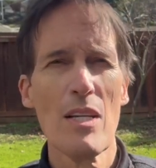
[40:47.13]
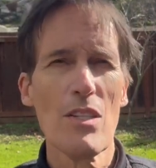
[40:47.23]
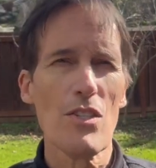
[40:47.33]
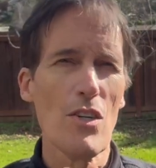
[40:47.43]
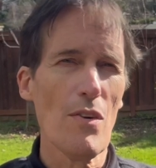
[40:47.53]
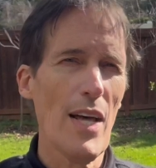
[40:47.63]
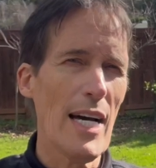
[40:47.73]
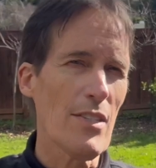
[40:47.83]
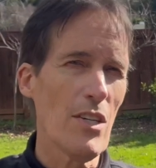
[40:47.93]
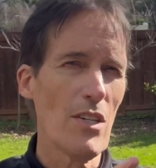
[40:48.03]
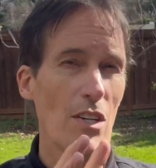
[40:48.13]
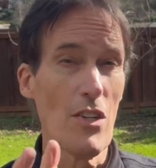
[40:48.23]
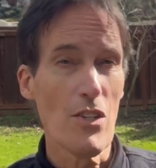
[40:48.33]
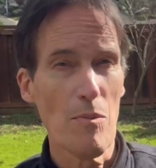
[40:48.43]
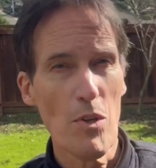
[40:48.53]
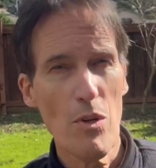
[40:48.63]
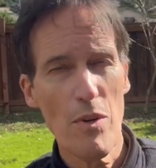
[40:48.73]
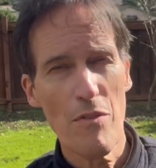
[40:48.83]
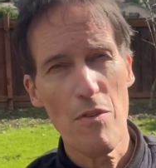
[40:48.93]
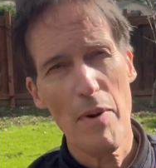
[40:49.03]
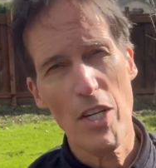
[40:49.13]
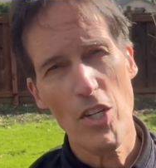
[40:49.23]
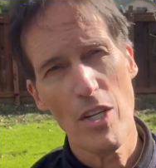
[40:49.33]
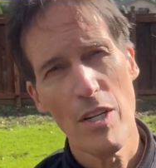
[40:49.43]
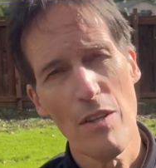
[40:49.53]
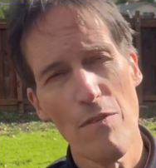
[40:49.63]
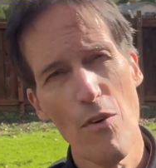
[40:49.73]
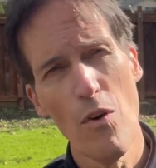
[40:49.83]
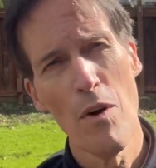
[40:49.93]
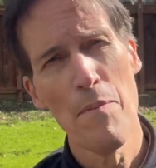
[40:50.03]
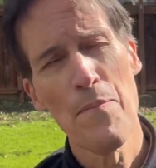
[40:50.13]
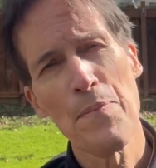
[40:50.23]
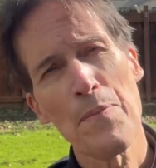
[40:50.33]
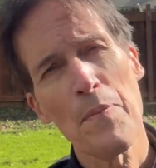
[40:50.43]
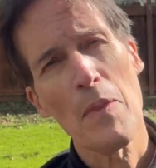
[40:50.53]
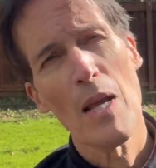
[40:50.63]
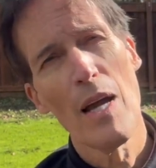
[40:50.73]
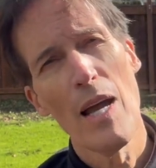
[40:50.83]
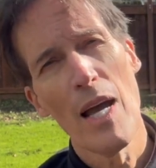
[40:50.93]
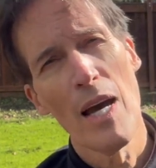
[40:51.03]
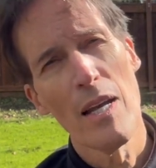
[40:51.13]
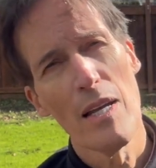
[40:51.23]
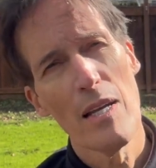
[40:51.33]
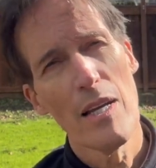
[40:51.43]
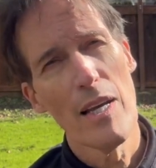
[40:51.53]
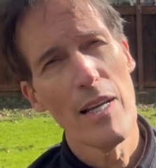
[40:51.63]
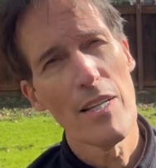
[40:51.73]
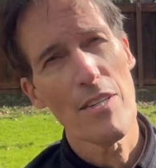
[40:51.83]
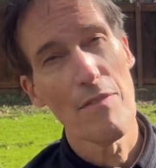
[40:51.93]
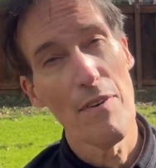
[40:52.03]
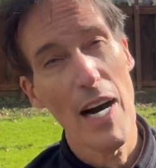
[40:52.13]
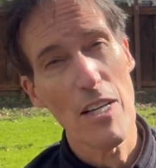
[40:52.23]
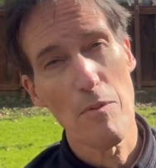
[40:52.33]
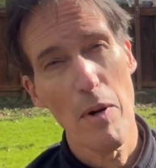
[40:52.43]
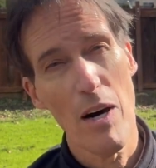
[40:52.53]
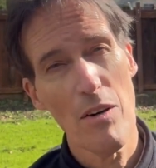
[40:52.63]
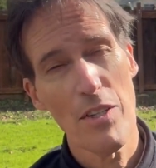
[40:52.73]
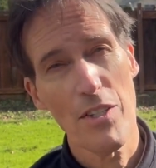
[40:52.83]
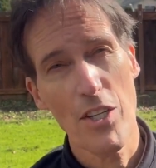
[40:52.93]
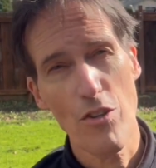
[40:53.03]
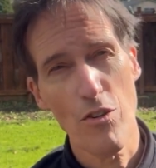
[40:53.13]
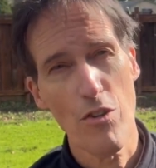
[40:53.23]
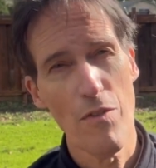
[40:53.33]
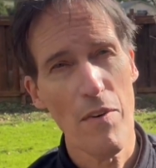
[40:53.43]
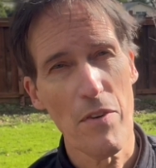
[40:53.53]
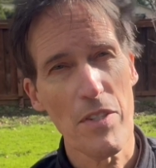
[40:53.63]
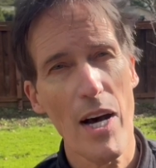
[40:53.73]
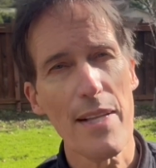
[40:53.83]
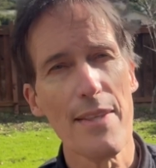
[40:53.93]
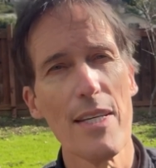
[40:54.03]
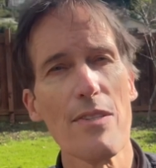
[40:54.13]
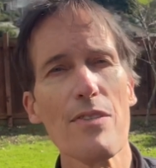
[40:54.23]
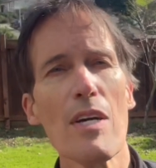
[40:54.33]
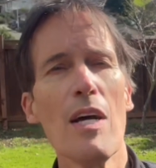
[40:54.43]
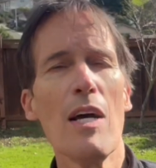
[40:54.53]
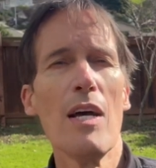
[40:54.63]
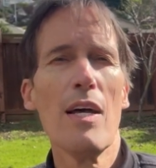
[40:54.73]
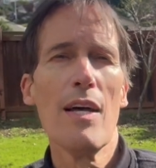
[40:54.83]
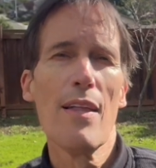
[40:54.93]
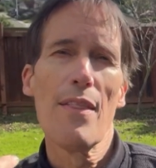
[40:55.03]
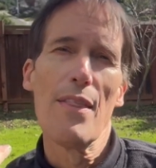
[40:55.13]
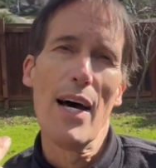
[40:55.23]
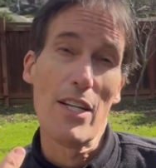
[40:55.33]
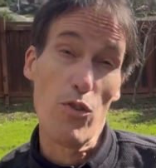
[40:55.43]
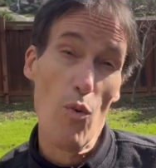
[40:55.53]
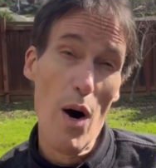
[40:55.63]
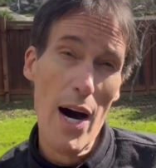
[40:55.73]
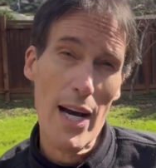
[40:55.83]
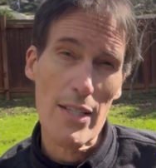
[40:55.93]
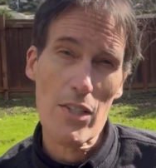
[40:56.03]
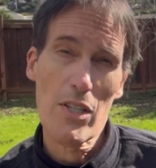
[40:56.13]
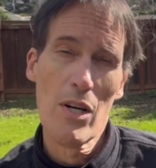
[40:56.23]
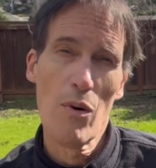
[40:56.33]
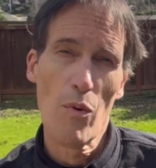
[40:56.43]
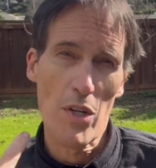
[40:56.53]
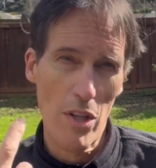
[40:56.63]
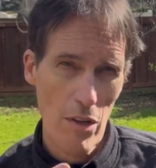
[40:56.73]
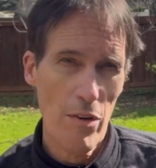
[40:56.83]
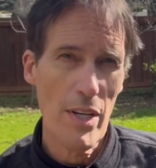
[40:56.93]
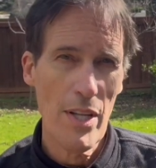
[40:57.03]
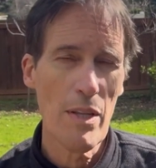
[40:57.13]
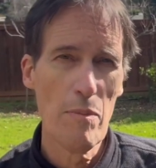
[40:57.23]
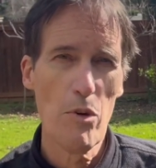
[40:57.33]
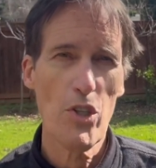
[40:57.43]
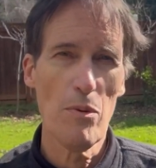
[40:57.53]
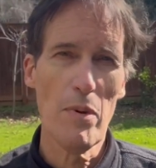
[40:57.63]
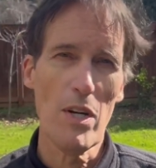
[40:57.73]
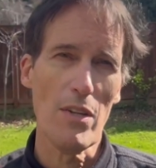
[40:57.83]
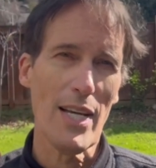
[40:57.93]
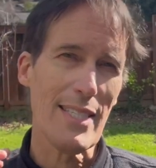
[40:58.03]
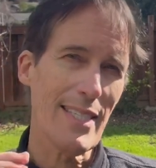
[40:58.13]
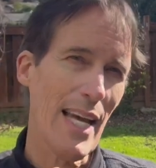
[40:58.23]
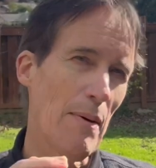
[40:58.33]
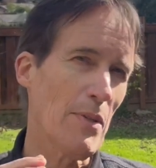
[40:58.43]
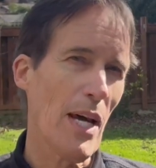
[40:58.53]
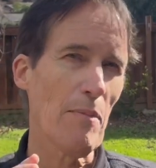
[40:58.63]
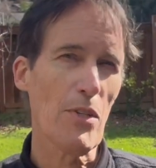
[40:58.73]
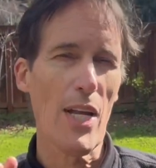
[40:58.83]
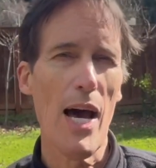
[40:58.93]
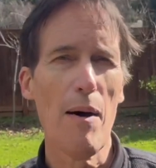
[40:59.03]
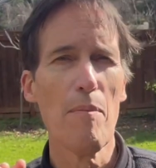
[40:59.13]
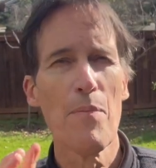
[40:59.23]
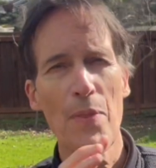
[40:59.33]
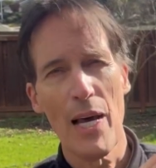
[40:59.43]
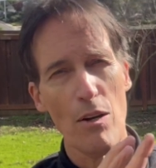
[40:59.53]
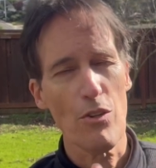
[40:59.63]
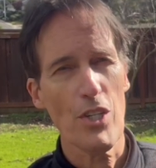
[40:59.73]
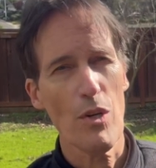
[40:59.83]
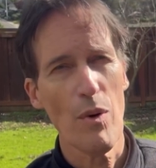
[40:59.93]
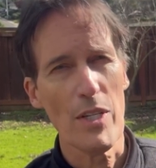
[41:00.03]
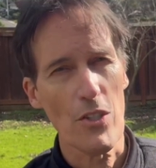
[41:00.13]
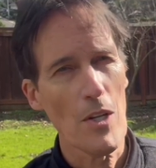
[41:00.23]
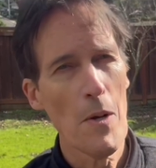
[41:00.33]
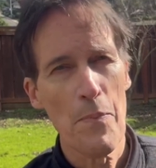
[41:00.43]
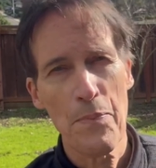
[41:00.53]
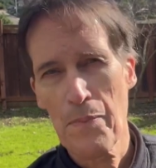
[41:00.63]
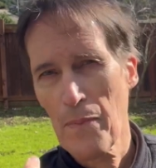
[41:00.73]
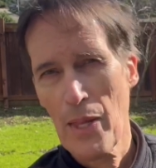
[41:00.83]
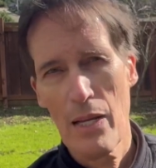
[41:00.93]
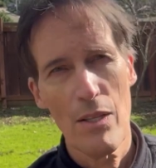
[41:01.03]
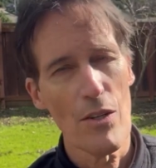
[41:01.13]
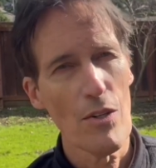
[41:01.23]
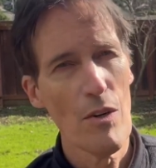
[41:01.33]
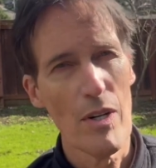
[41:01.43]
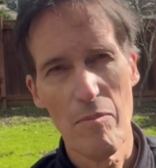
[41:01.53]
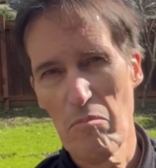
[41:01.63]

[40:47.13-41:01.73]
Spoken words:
So that's some new information in the form, and it is advised by all the teachers who've ever taught this that it's wise when you learn the mushy middle, that stab, stab, stab, that whole sequence, to do it